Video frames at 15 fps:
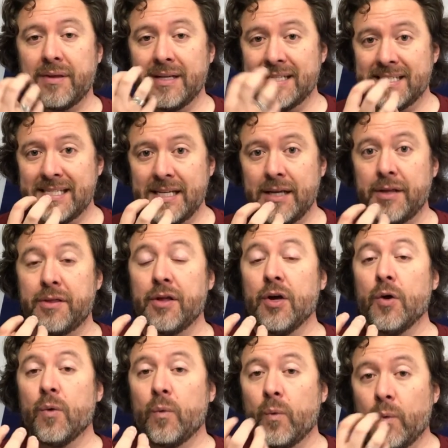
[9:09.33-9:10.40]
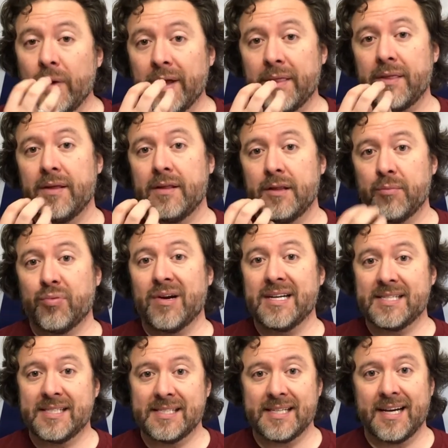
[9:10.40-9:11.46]
and teeth with the
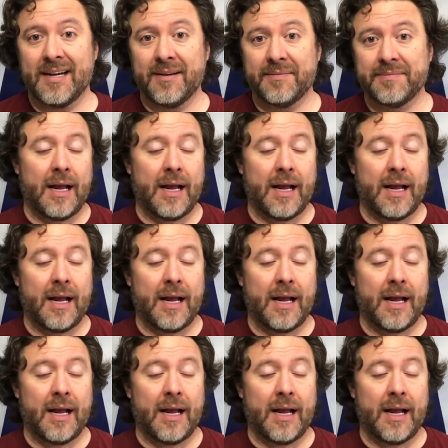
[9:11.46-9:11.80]
braces on.